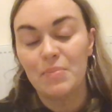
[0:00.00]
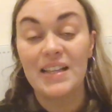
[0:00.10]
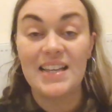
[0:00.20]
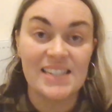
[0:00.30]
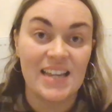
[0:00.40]

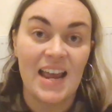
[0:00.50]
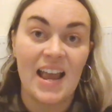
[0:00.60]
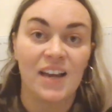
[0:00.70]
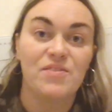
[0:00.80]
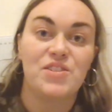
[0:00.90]
please can I
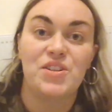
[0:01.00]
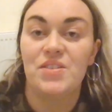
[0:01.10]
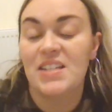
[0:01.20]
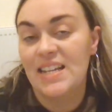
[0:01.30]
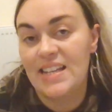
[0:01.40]
have
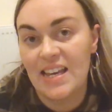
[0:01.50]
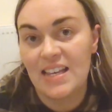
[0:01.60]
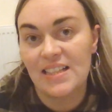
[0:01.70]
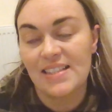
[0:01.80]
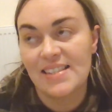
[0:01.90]
2
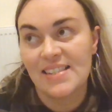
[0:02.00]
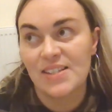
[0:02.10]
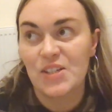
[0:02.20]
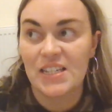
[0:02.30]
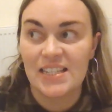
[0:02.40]
tickets
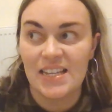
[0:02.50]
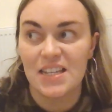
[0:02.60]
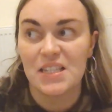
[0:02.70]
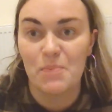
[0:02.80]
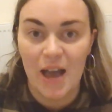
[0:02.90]
to
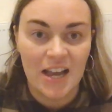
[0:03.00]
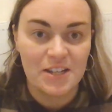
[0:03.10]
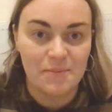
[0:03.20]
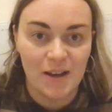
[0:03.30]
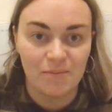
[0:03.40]
see
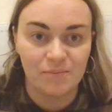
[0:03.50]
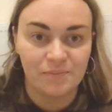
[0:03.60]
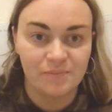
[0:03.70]
Spider-Man?